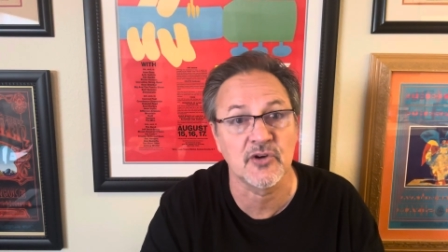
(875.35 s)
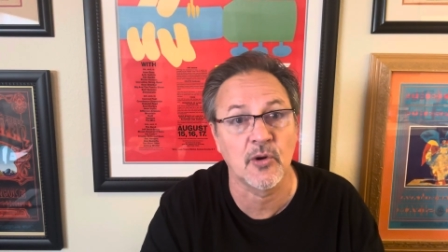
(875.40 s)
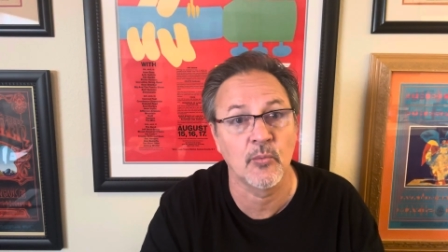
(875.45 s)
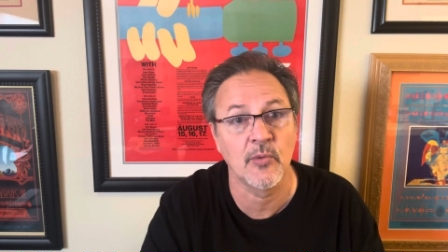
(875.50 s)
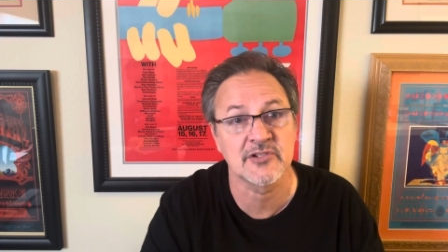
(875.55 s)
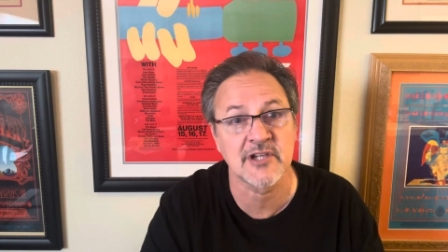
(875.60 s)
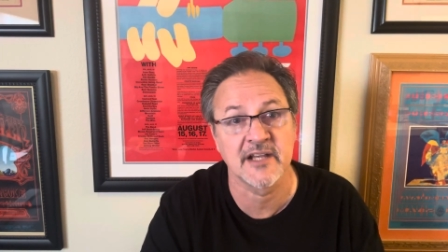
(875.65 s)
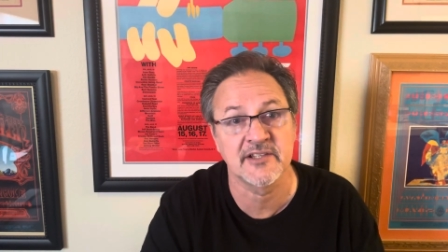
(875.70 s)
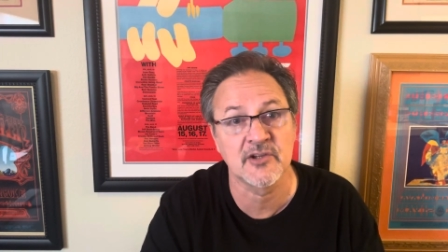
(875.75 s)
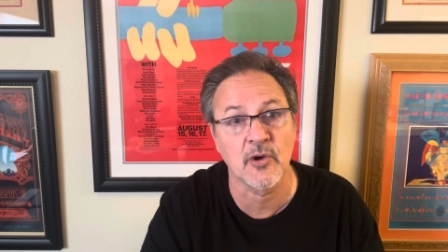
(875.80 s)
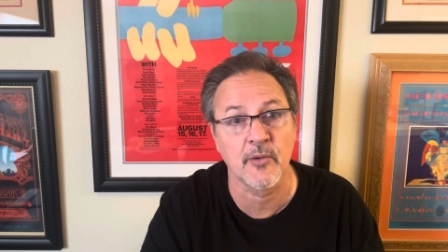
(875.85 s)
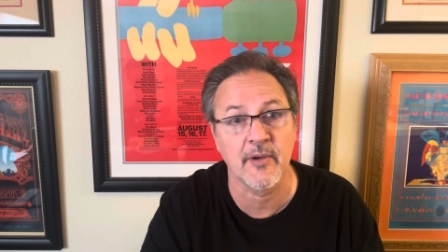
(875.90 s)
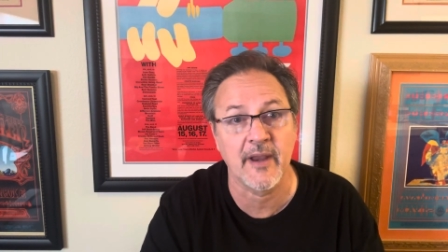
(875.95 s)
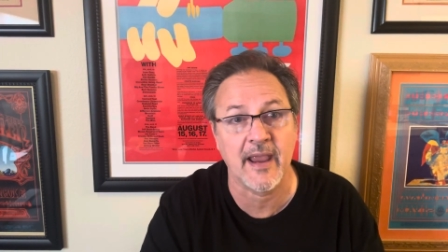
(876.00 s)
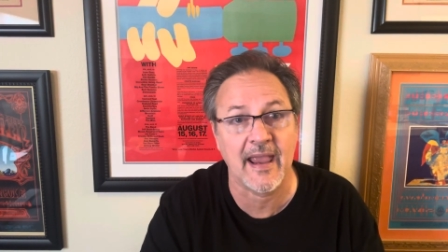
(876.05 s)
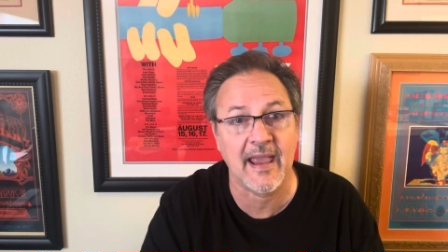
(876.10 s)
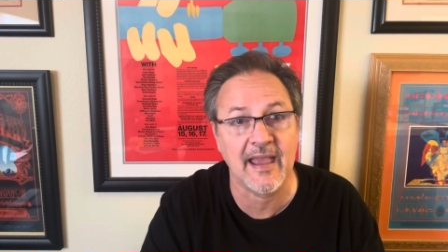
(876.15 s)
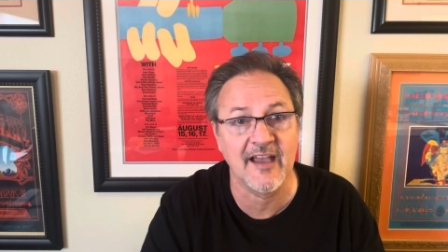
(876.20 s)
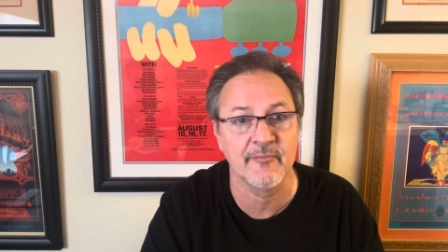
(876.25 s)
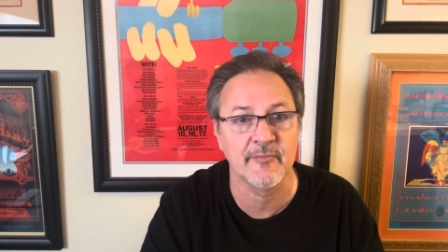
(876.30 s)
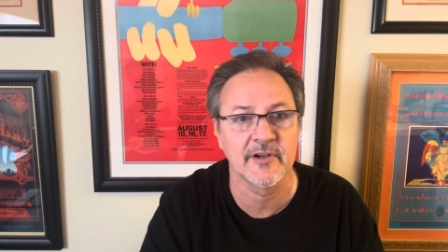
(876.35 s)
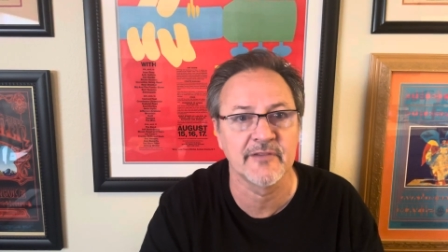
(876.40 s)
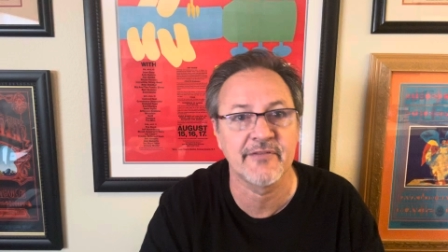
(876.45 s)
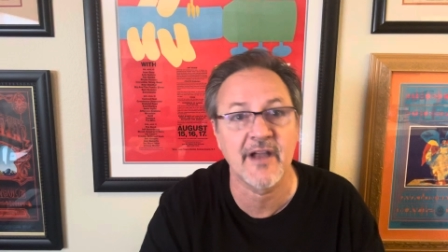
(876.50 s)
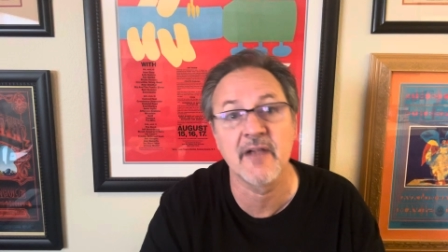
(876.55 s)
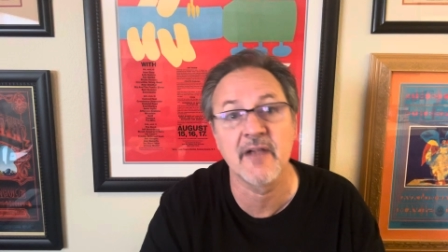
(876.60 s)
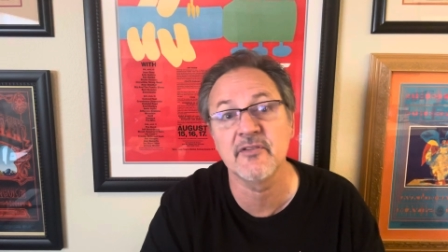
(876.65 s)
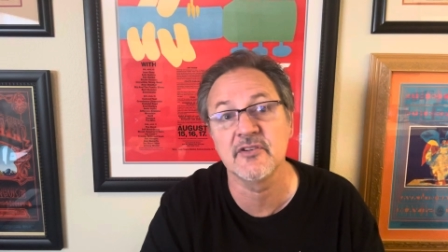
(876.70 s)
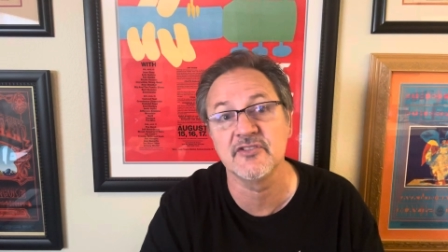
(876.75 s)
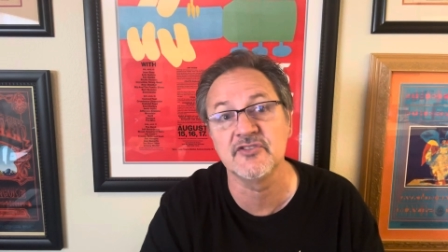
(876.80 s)
which I don't have, but if
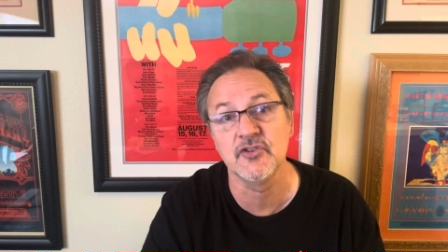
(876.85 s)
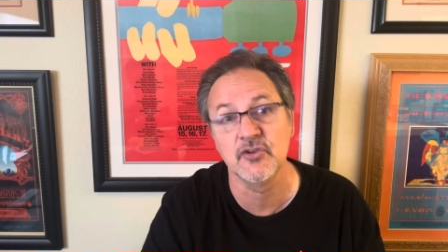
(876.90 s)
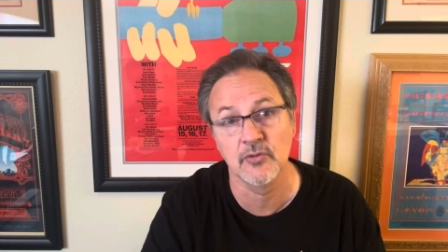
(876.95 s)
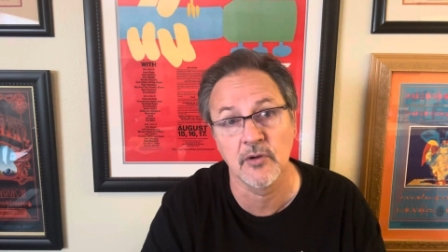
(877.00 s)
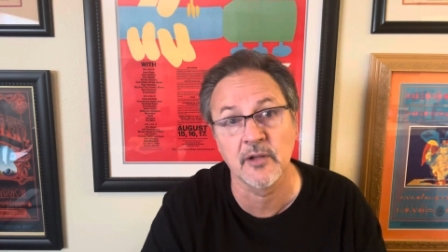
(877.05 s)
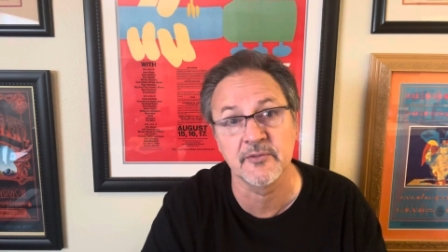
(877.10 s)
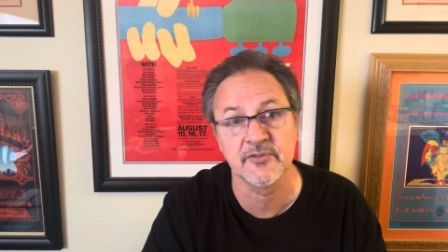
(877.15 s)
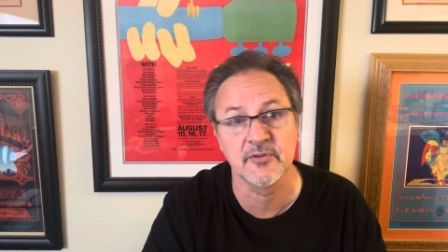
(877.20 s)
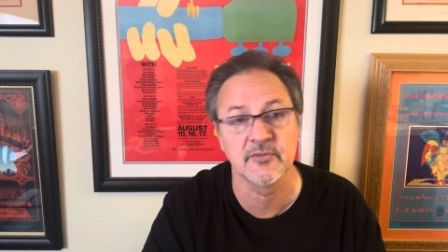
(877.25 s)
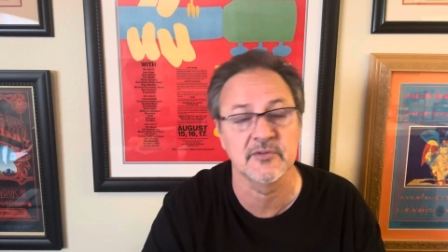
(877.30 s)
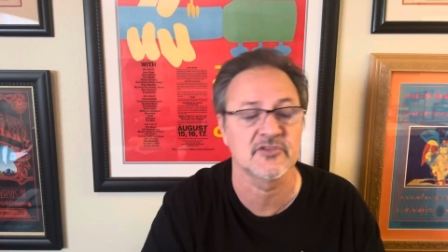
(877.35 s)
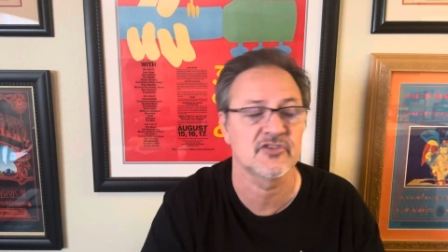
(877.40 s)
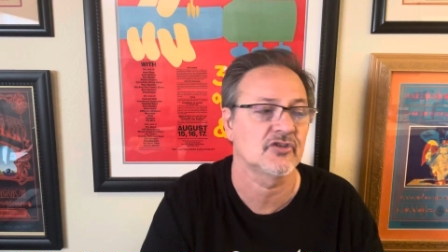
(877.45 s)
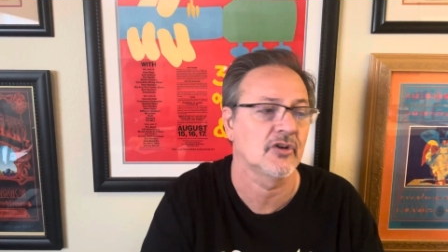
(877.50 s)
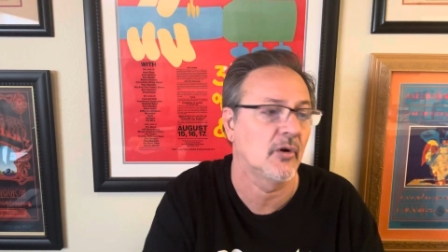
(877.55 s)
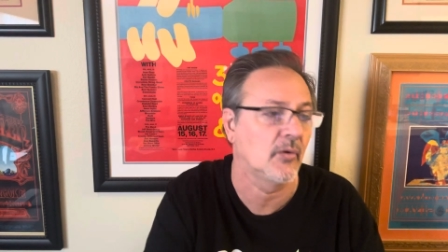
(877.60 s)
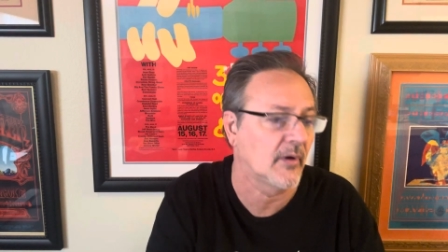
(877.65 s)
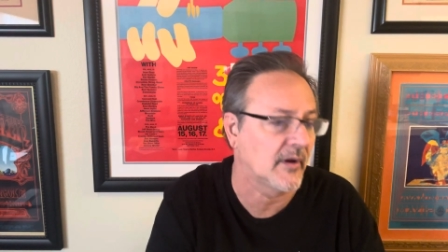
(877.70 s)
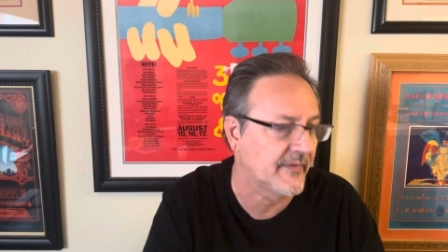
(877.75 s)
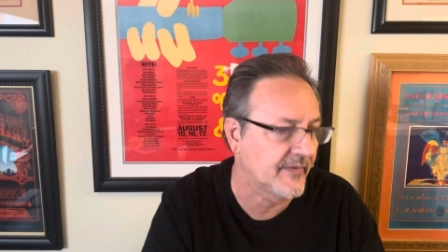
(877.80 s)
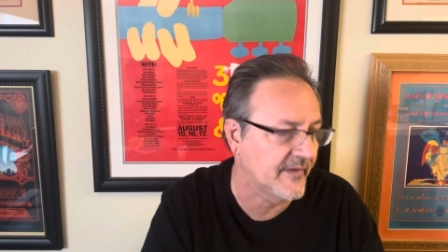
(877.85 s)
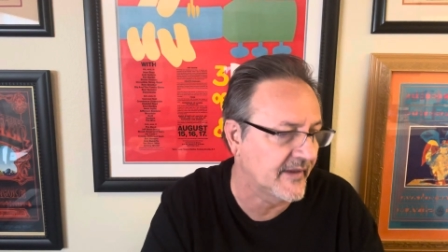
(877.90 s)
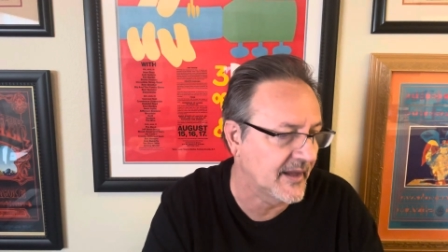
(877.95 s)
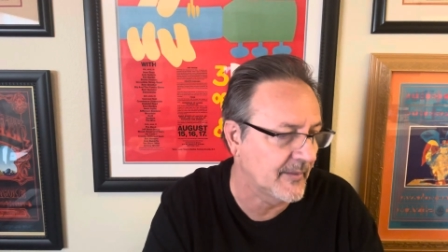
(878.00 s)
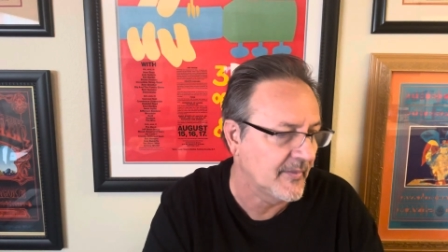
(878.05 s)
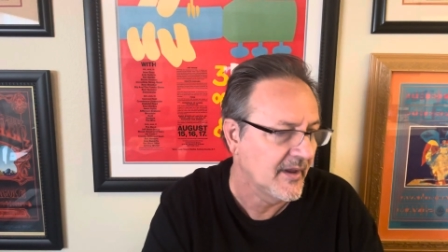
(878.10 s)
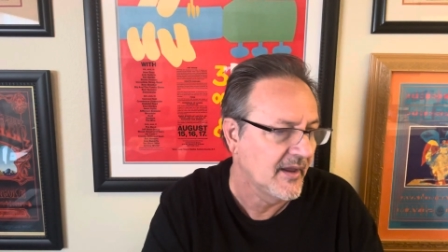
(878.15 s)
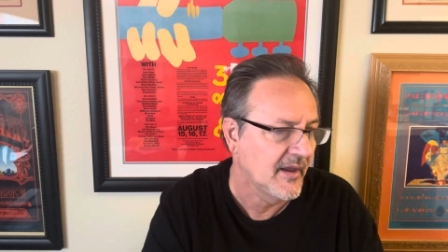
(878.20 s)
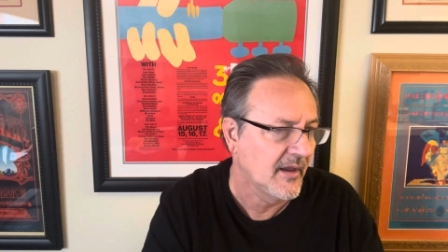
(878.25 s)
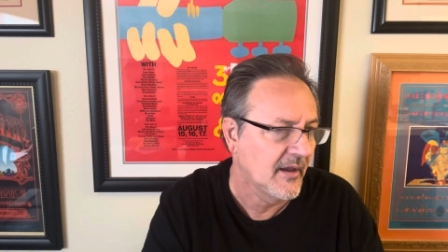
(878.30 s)
I ever do, I'll do a show on them.